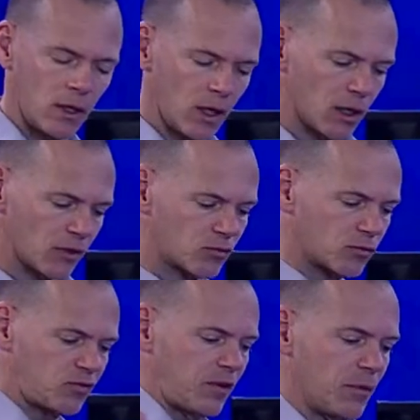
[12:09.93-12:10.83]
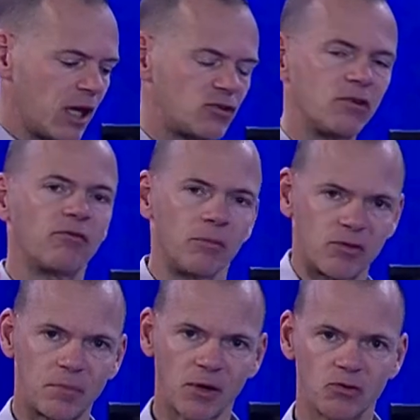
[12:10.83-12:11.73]
electrical stimulation from the
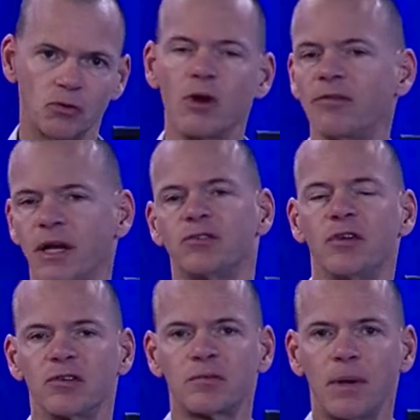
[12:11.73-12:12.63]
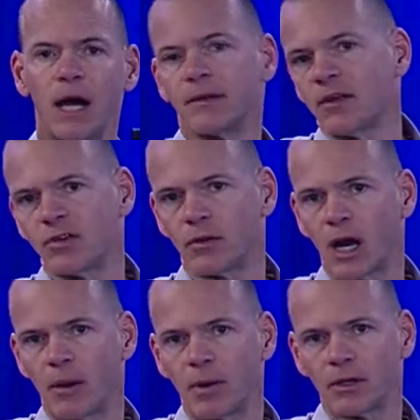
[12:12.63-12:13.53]
special nerve endings in the spine. That's how
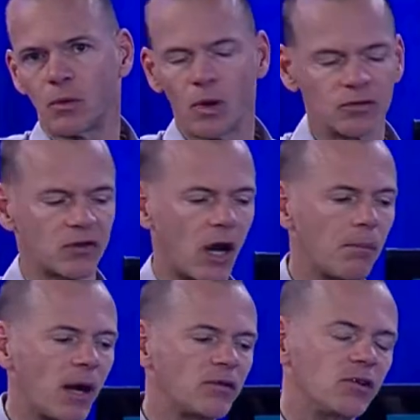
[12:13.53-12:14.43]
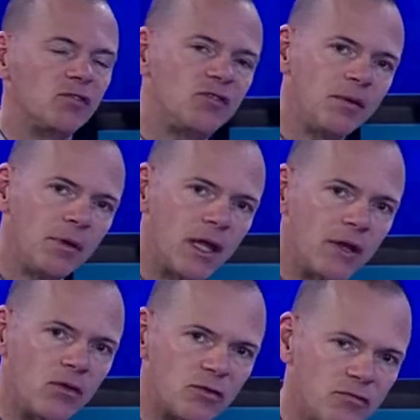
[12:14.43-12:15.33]
chiropractic works. Chiropractic is
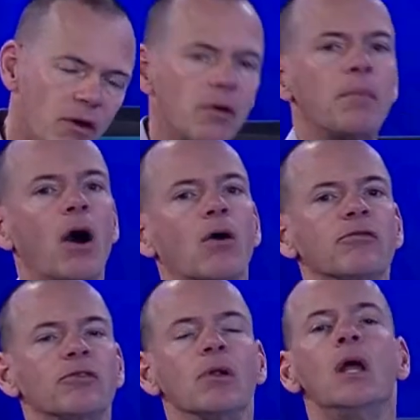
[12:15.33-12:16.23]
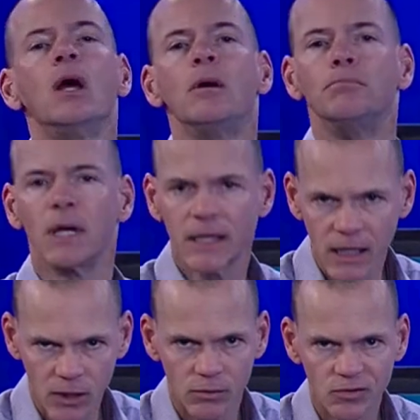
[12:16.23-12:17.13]
stimulating those very powerful
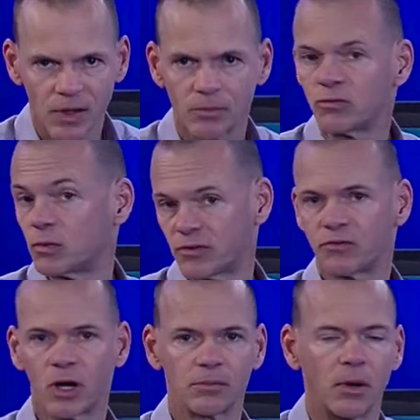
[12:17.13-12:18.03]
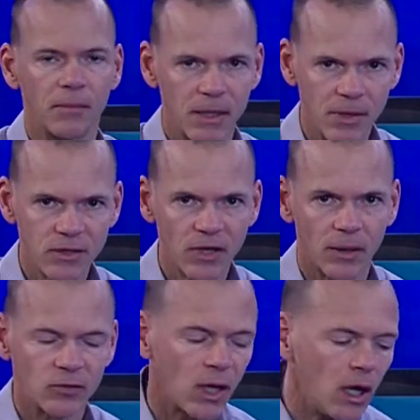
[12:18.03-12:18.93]
mechanoreceptors, which I've talked about many, many times.